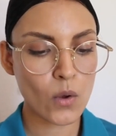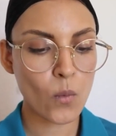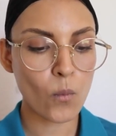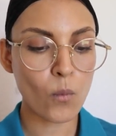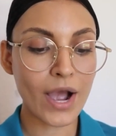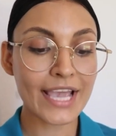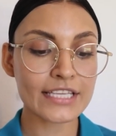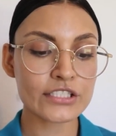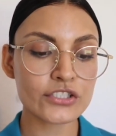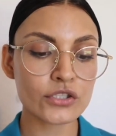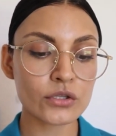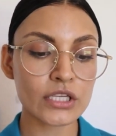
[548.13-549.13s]
Why
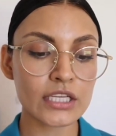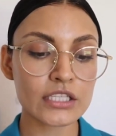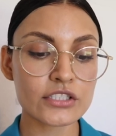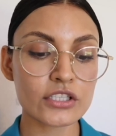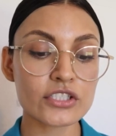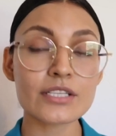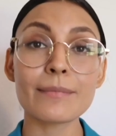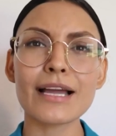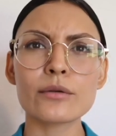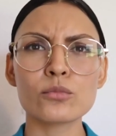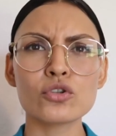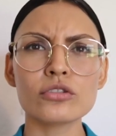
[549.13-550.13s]
is Judy in such a
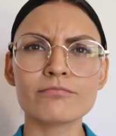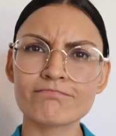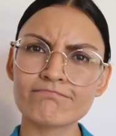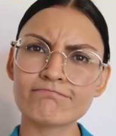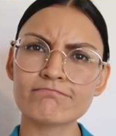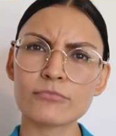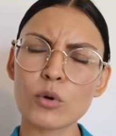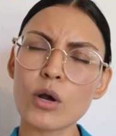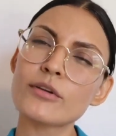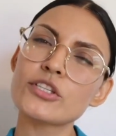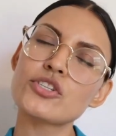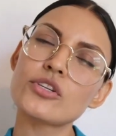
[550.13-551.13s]
bad mood?
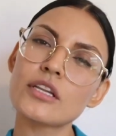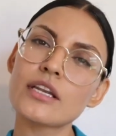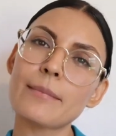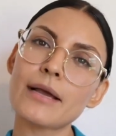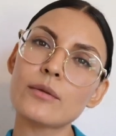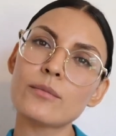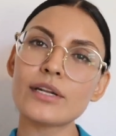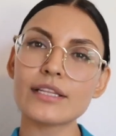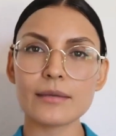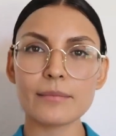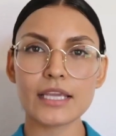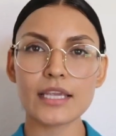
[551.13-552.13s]
Why was Judy in a bad mood at
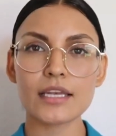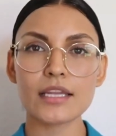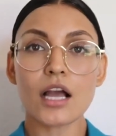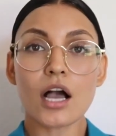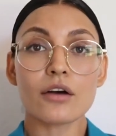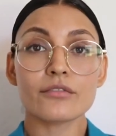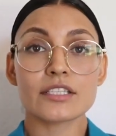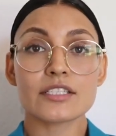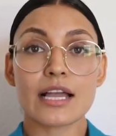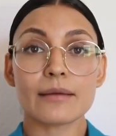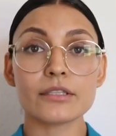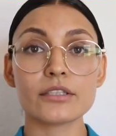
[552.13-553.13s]
the beginning of the
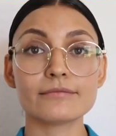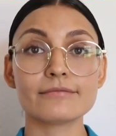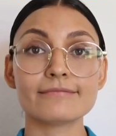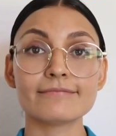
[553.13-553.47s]
chapter?